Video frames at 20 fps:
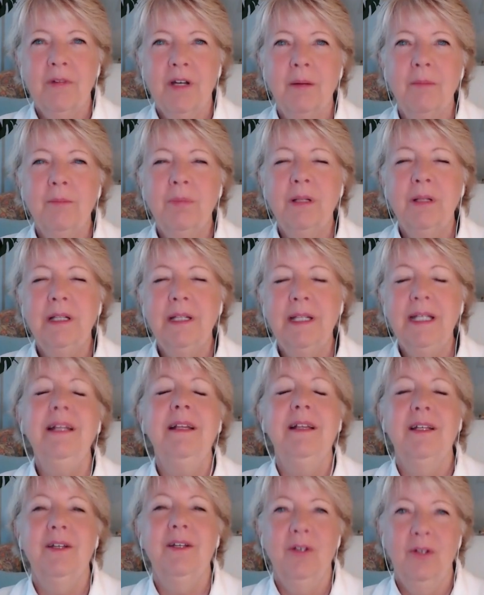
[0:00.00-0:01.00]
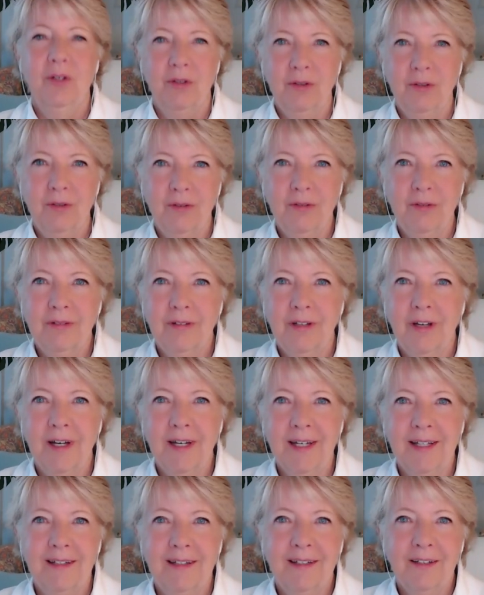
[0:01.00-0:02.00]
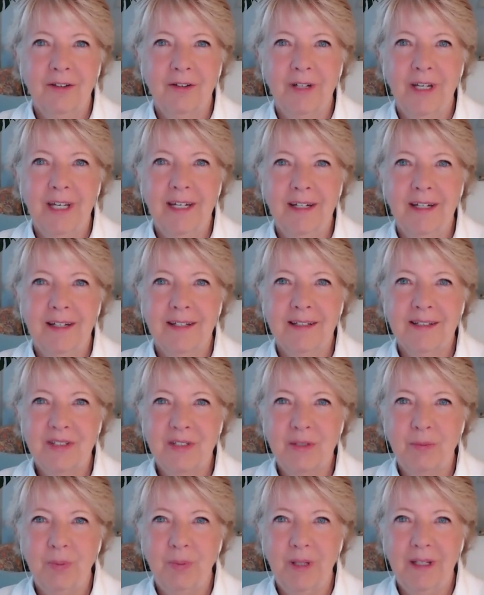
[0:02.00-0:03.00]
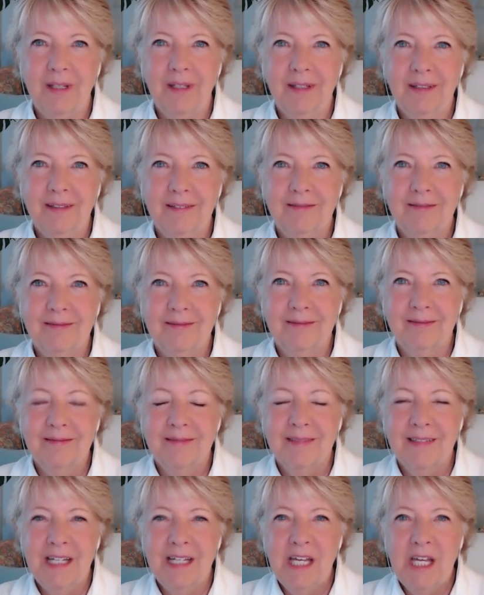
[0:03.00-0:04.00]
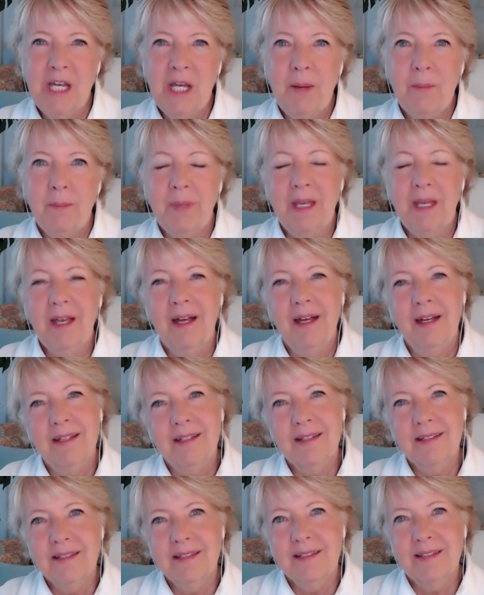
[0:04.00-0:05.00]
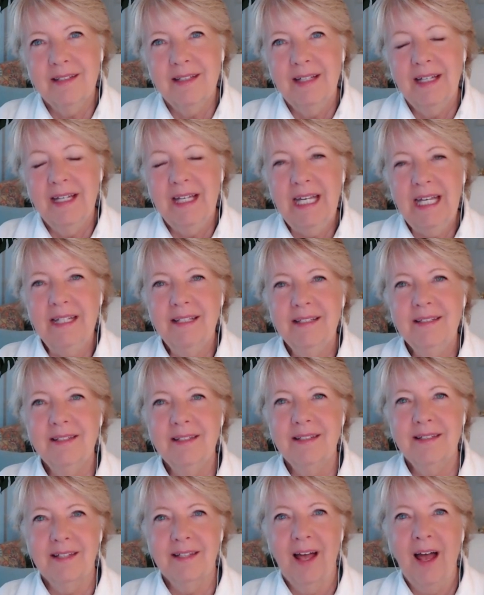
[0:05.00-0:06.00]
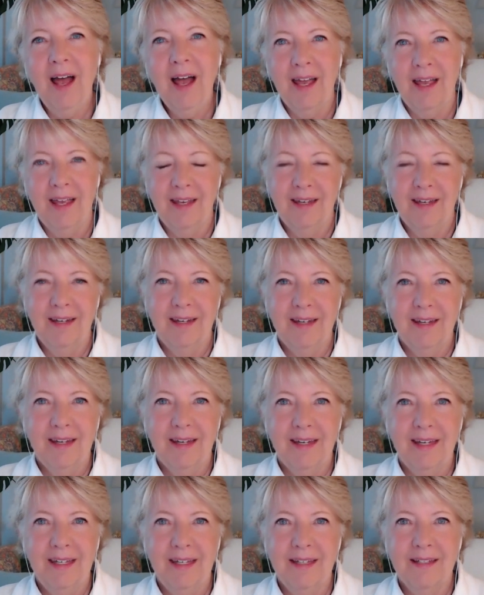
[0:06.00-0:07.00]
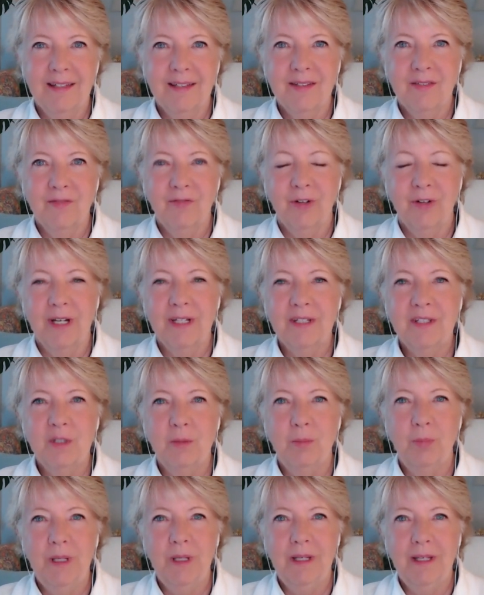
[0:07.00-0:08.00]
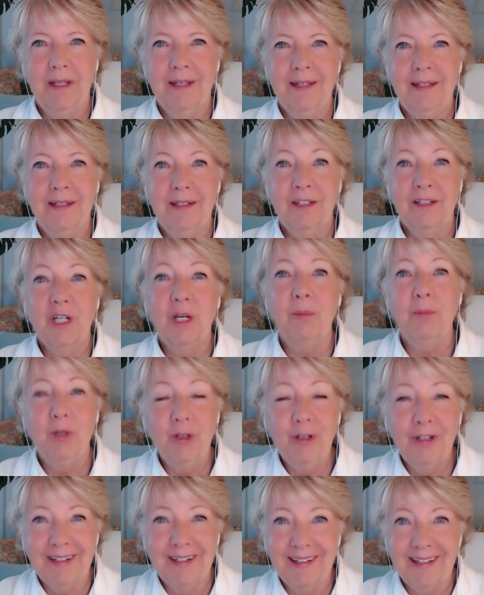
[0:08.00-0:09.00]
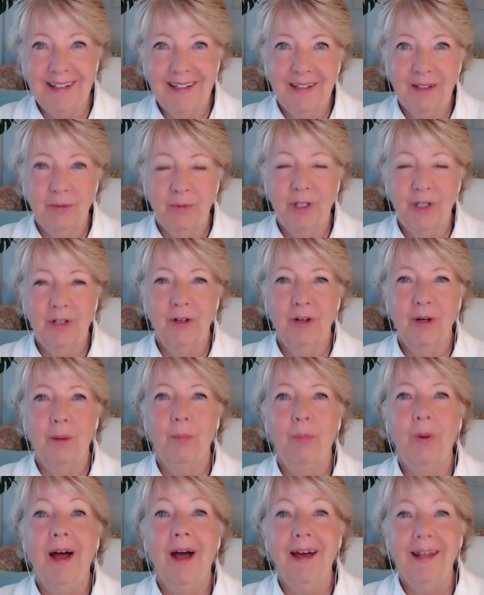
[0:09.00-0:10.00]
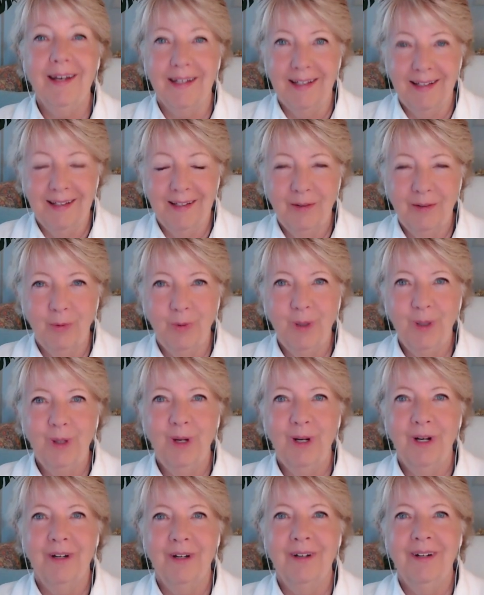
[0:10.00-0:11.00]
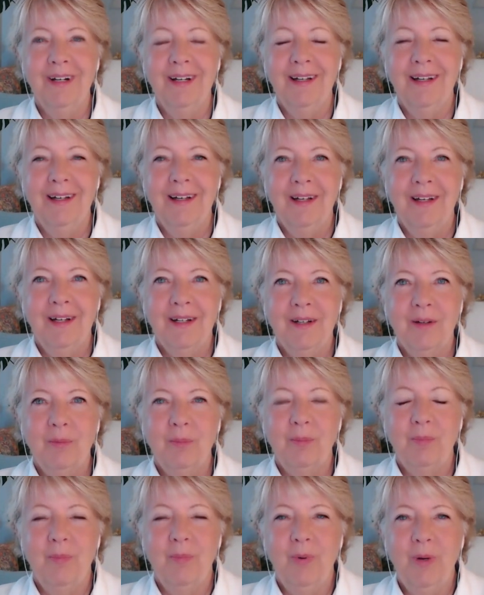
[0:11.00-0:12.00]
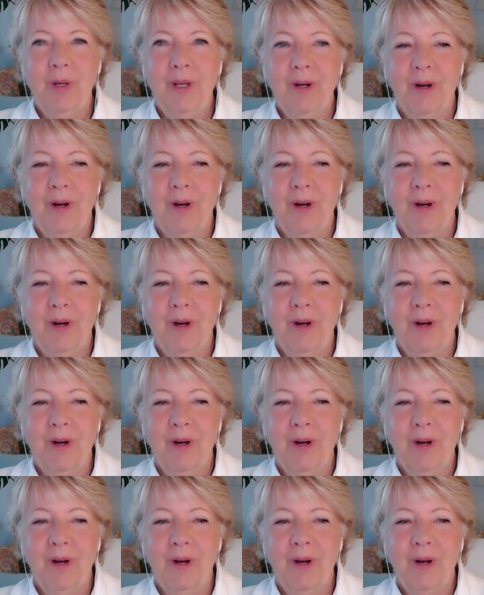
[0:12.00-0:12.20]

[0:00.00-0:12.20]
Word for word: completely who God created us to be. Because His design is for us to be in community. We are a body. We are we